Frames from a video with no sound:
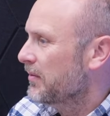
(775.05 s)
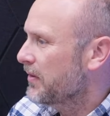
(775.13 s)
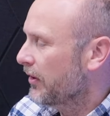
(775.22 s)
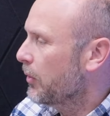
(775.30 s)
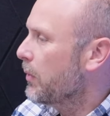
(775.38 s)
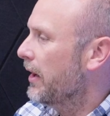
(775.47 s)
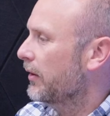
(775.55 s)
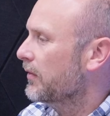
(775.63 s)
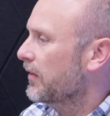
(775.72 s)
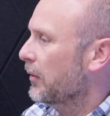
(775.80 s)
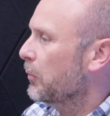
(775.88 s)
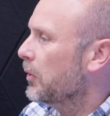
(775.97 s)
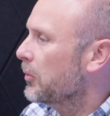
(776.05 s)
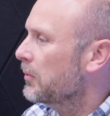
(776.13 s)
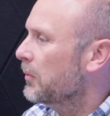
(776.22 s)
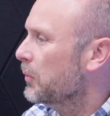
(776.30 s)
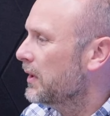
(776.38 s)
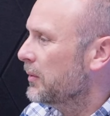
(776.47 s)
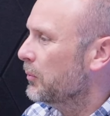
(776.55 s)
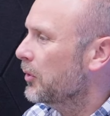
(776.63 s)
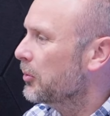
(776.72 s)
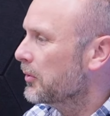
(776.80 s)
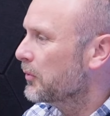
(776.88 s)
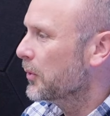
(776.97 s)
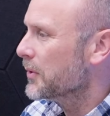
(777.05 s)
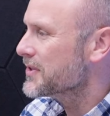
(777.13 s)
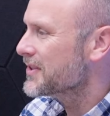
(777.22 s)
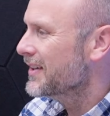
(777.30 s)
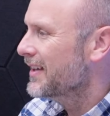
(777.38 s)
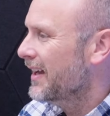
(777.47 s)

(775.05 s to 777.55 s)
very aware of like Will, William Wilberforce